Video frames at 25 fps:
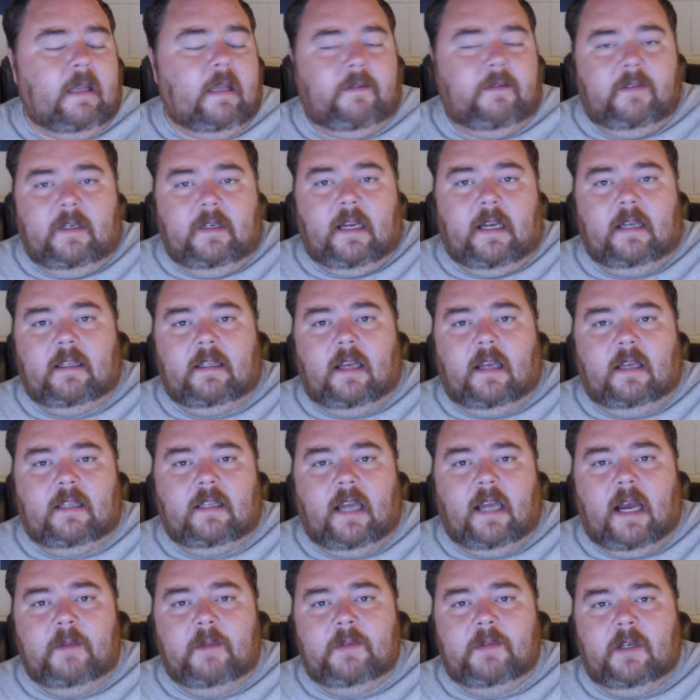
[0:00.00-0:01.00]
not a
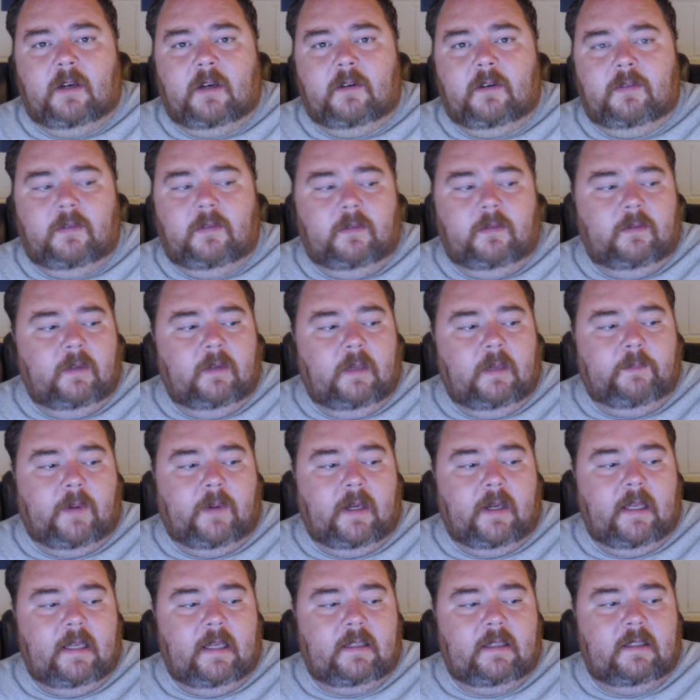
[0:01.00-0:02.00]
top shelf,
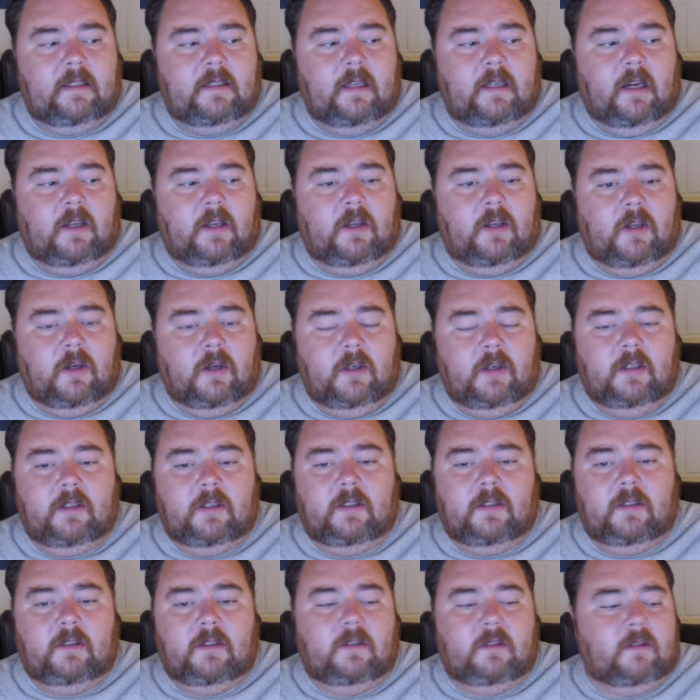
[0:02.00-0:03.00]
but it's a good
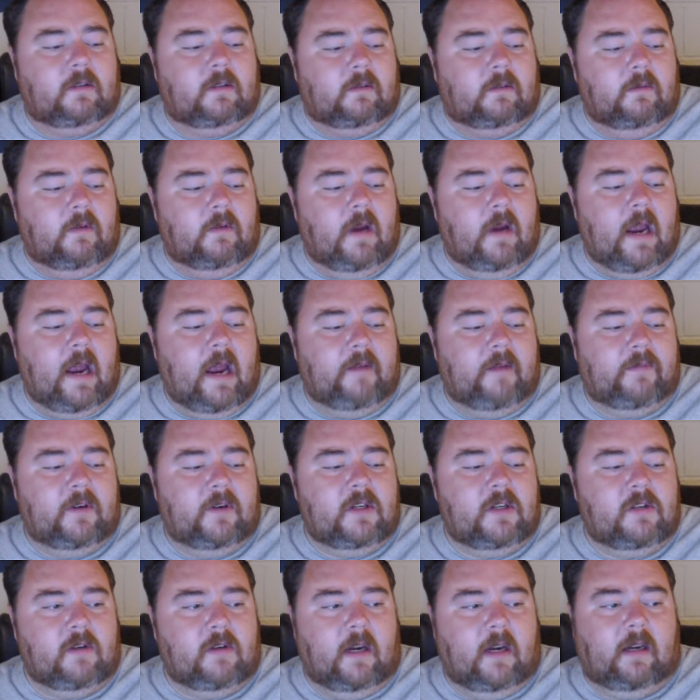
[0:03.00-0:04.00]

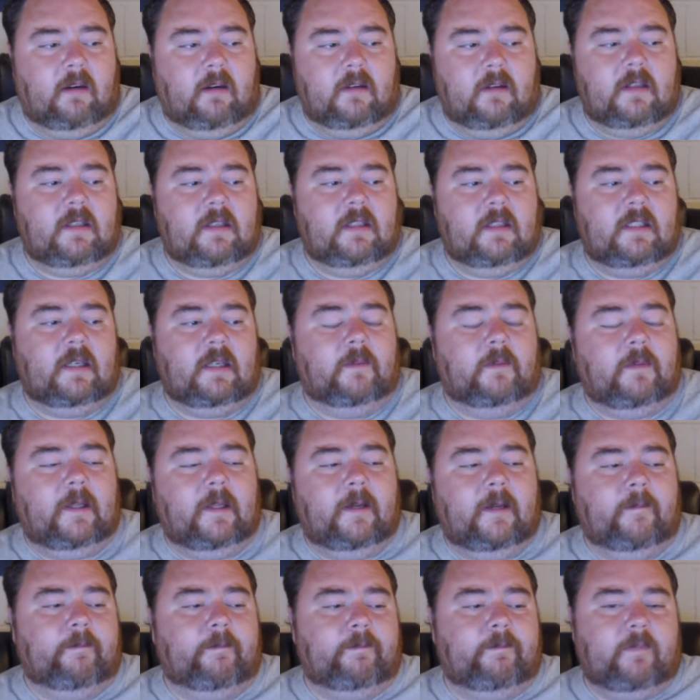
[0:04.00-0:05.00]
average drinker. This is
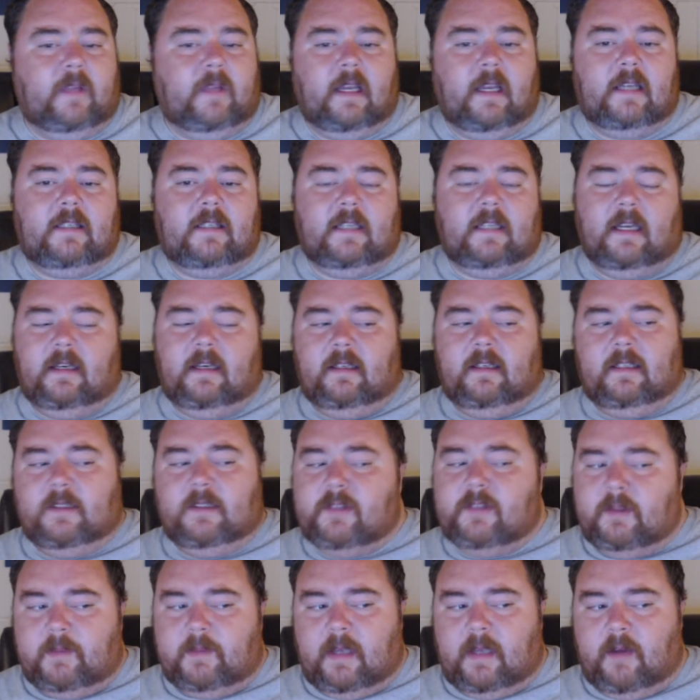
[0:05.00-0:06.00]
something, like I said, just
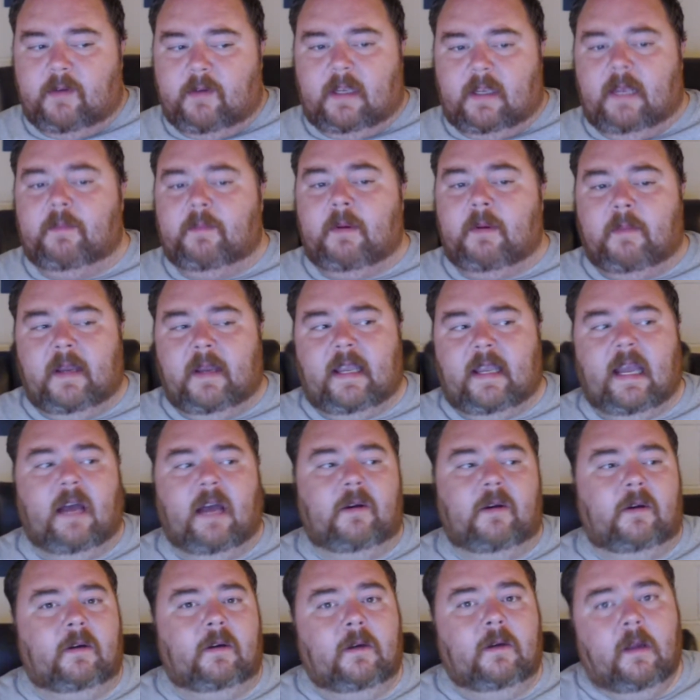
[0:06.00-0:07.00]
something I would keep on my
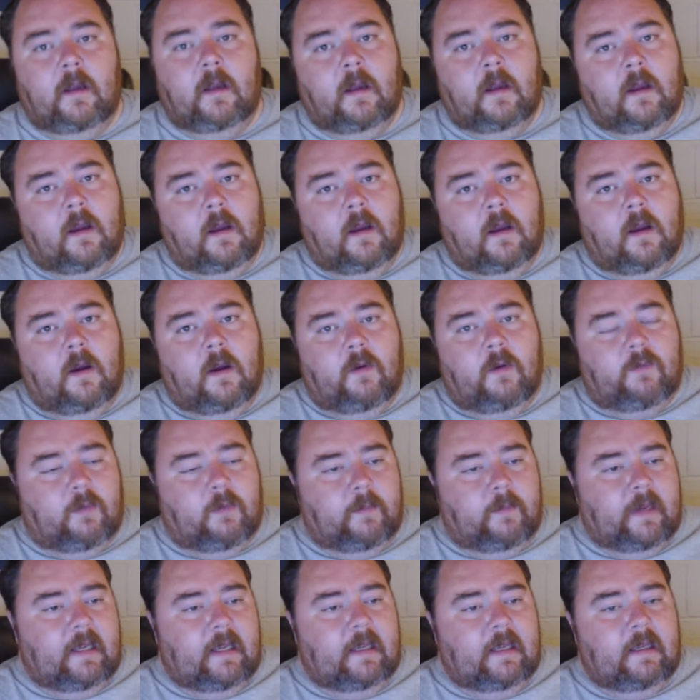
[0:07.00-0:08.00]
counter for
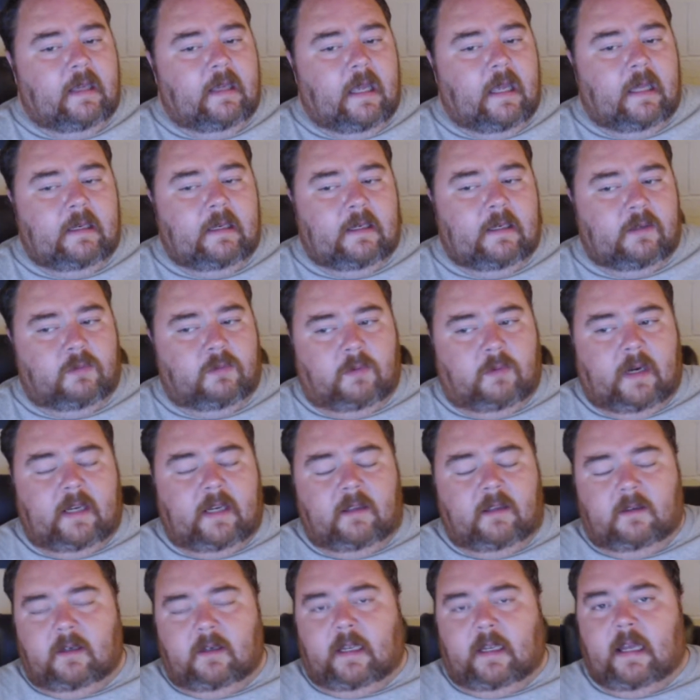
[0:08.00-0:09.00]
me and just
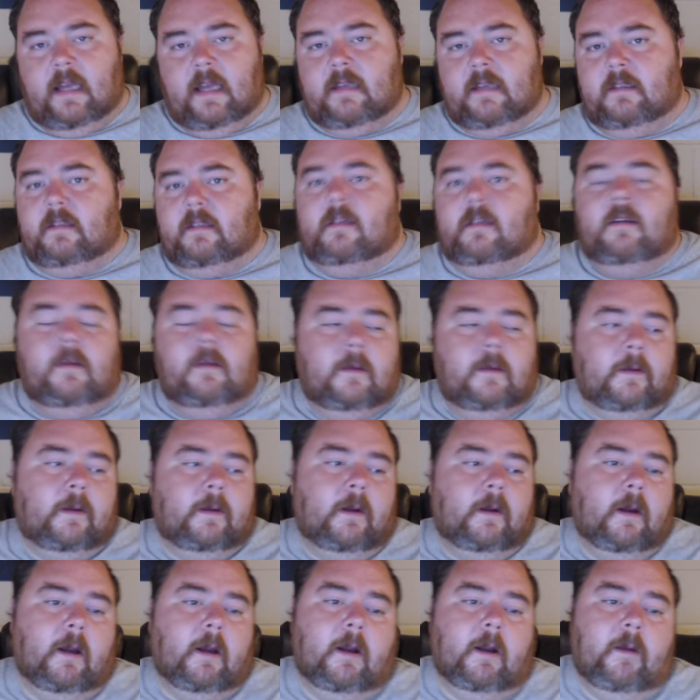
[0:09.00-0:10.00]
regular guests,
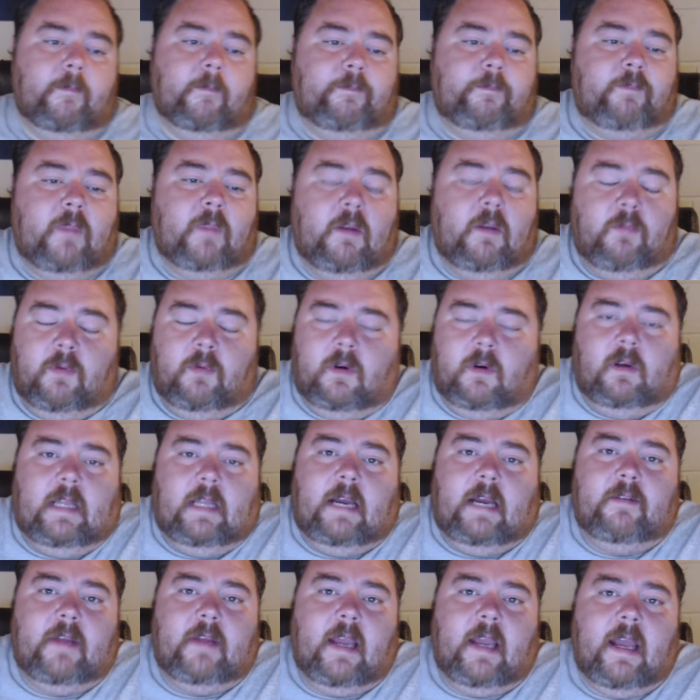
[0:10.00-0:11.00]
if we are
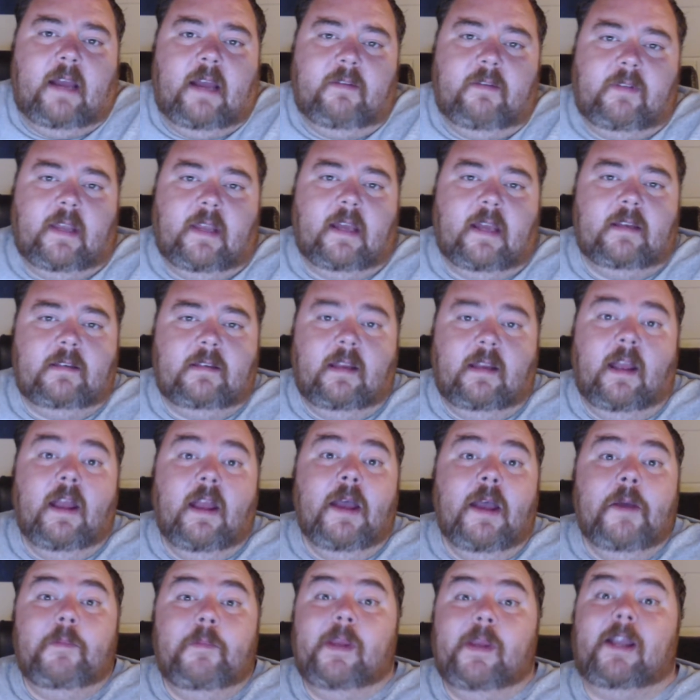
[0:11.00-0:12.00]
allowed to have guests.
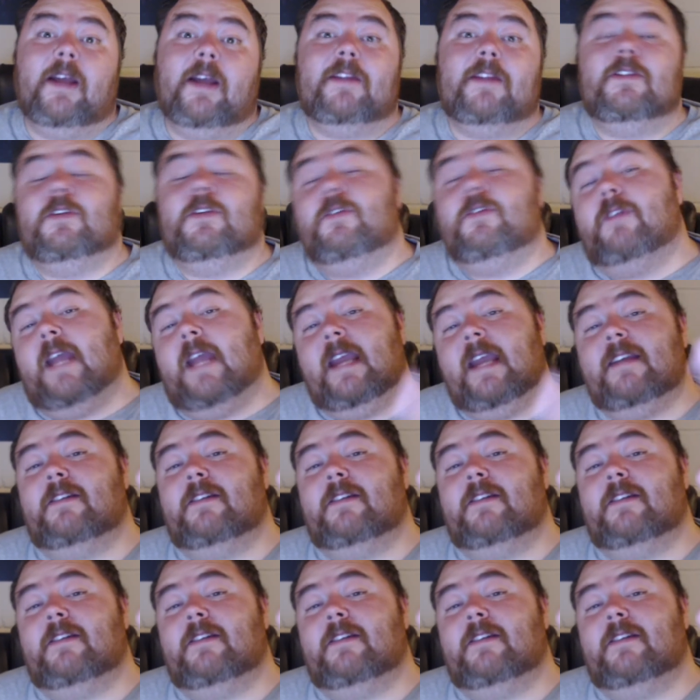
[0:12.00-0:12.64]
Because 2 days